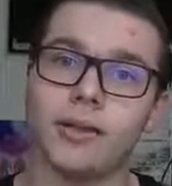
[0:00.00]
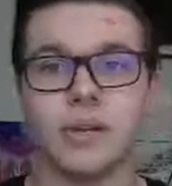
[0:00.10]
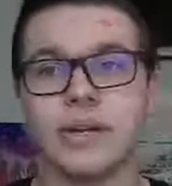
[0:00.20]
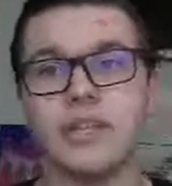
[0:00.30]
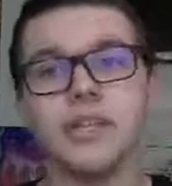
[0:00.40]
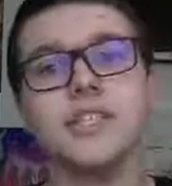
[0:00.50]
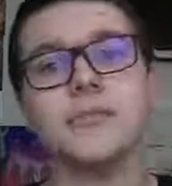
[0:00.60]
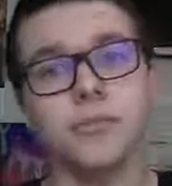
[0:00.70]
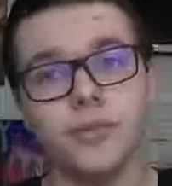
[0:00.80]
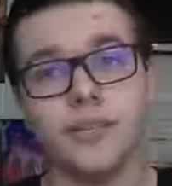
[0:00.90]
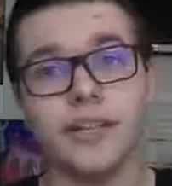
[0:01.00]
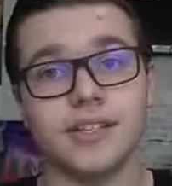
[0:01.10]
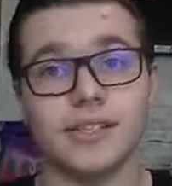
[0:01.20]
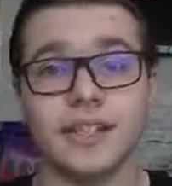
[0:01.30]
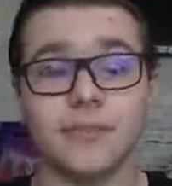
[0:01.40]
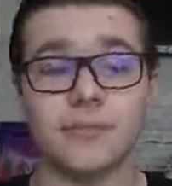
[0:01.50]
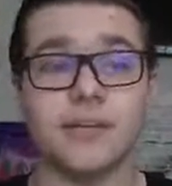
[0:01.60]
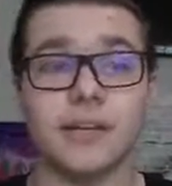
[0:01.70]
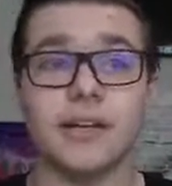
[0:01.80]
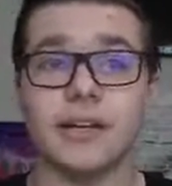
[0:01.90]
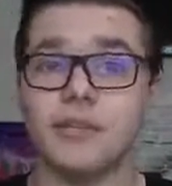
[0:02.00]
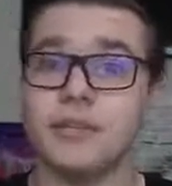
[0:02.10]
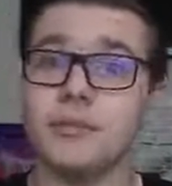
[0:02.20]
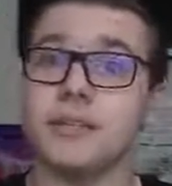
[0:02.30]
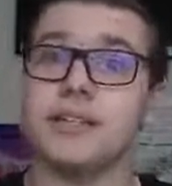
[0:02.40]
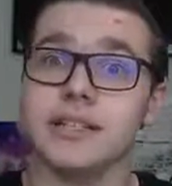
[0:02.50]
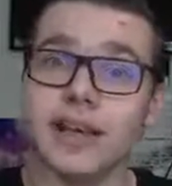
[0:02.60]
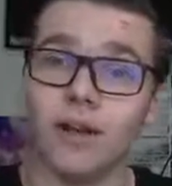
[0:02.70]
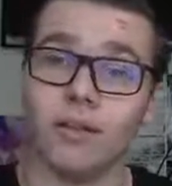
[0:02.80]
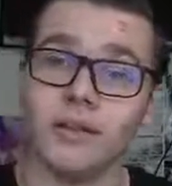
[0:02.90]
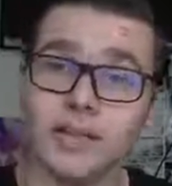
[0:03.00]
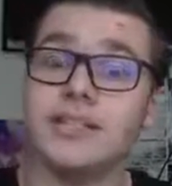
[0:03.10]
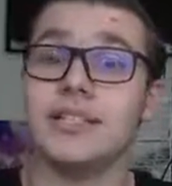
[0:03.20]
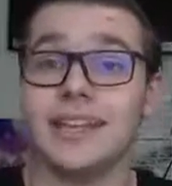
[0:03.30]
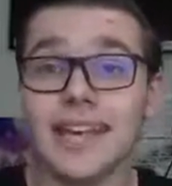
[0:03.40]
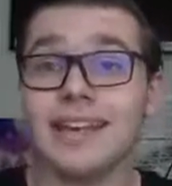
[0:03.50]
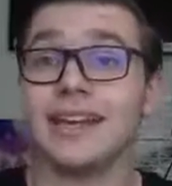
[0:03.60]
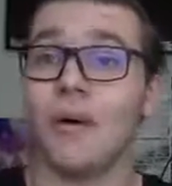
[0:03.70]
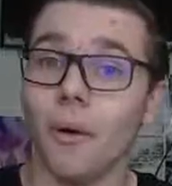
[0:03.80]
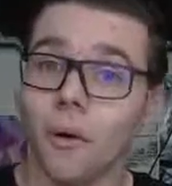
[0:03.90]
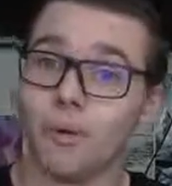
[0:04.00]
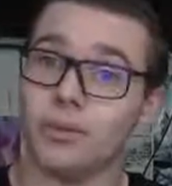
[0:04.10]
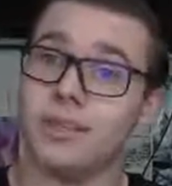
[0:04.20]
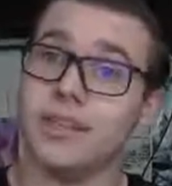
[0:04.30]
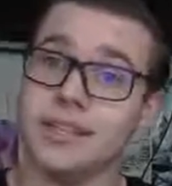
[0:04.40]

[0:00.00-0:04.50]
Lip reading: But in this movie, it's different because you can tell he's getting old.